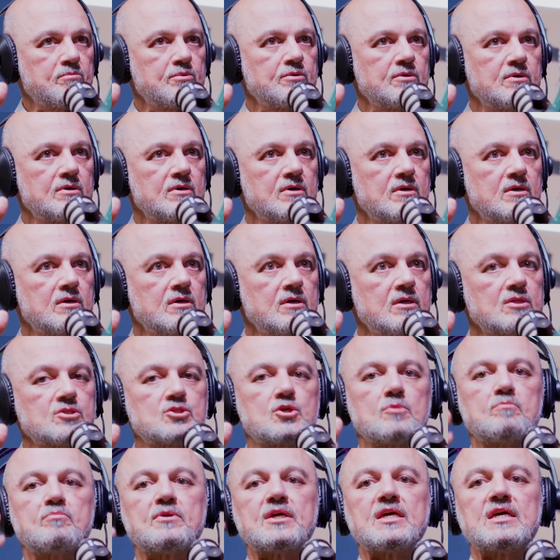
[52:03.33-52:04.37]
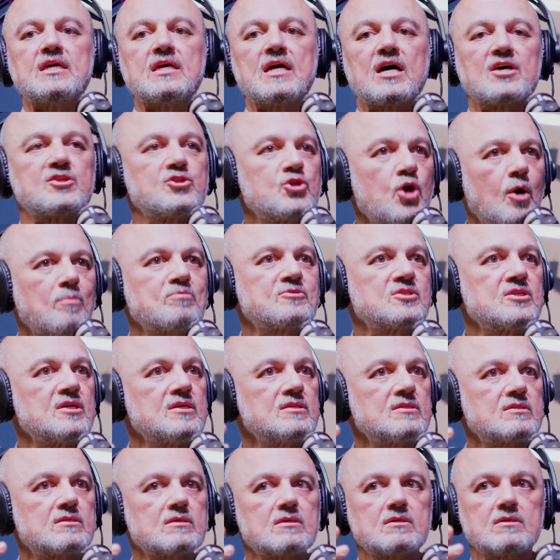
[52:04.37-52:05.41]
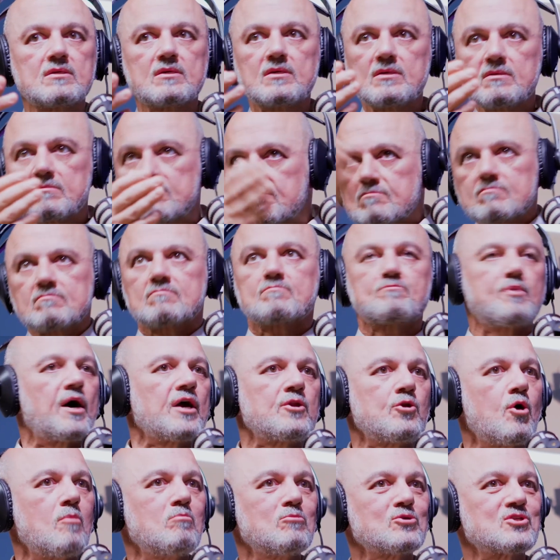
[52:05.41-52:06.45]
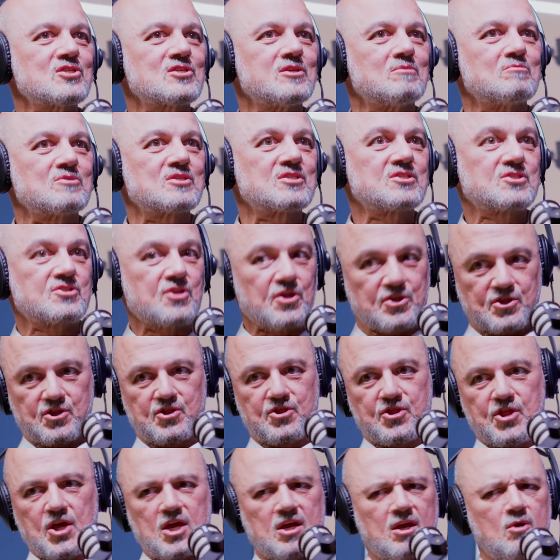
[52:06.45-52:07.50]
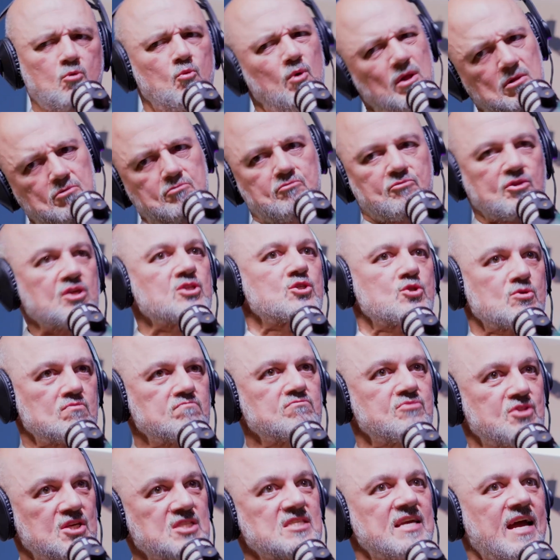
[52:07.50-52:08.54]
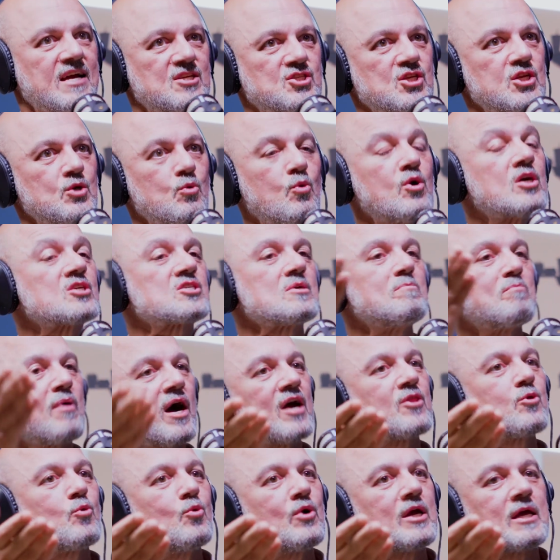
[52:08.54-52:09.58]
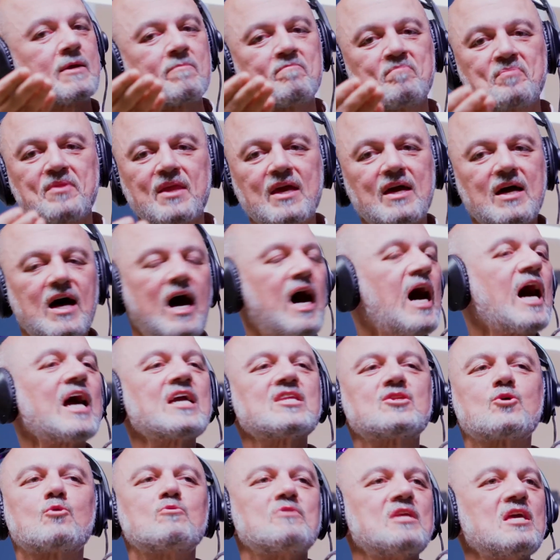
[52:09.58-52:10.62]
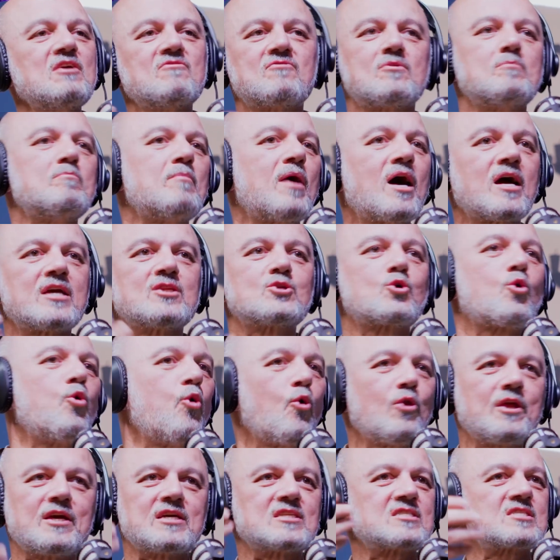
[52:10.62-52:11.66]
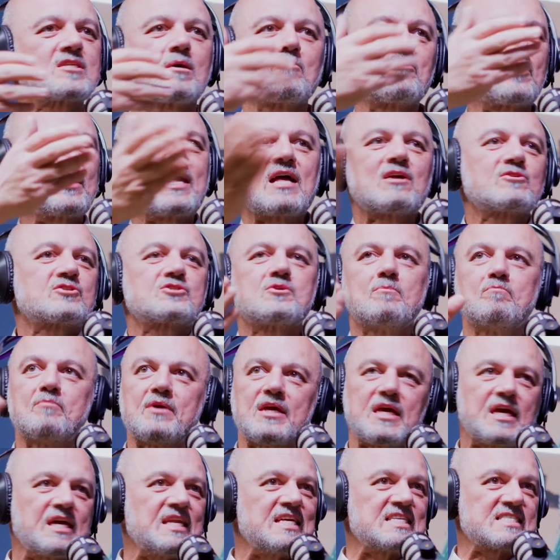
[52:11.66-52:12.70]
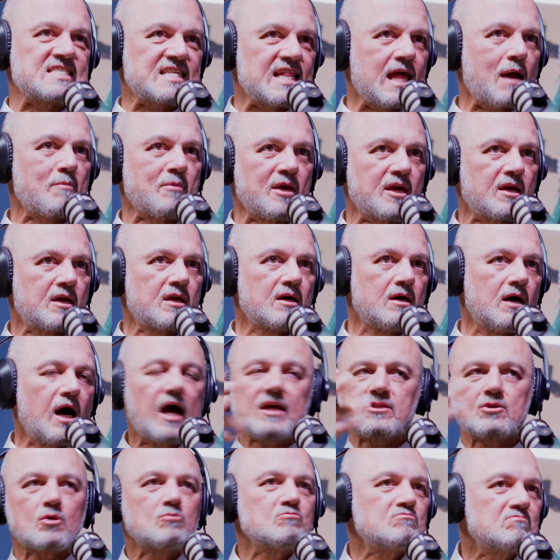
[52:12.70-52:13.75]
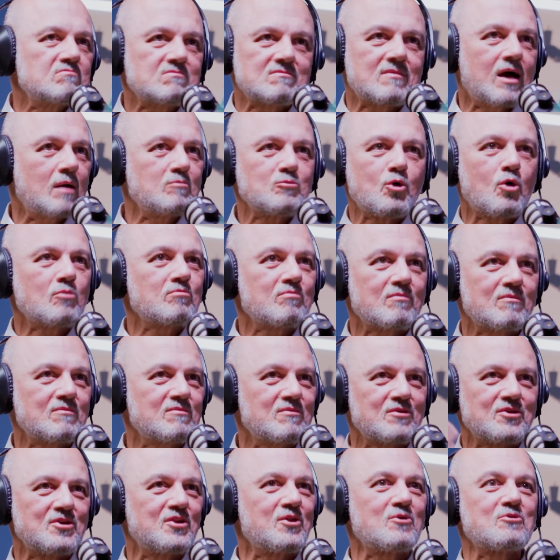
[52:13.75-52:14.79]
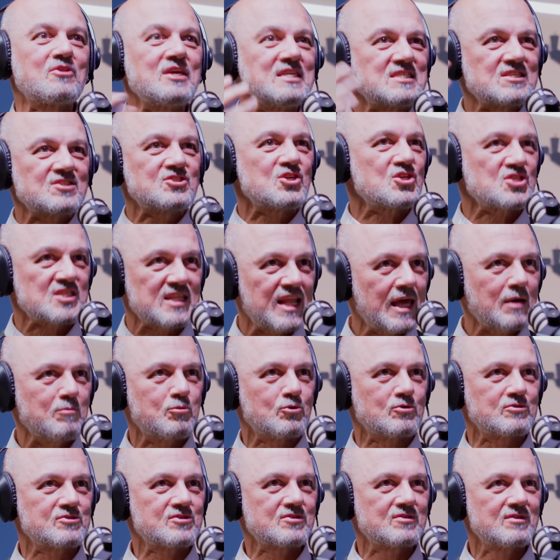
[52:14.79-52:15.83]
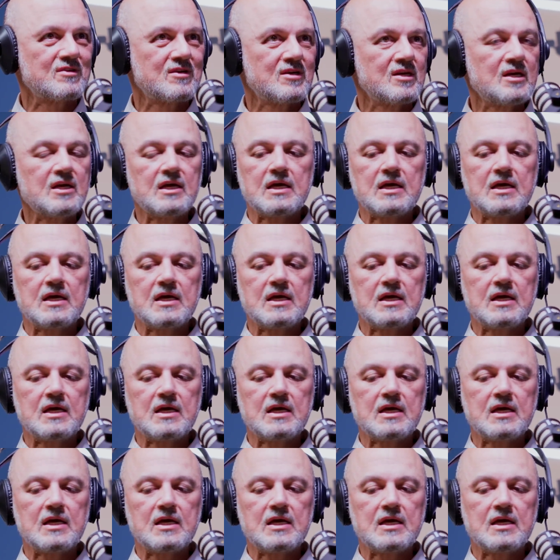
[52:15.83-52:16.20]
up to be adopted by non-Muslims that think, well, this actually works. And by the way, I don't even mind calling it something else than being an Islamic. I'm not, these are just labels.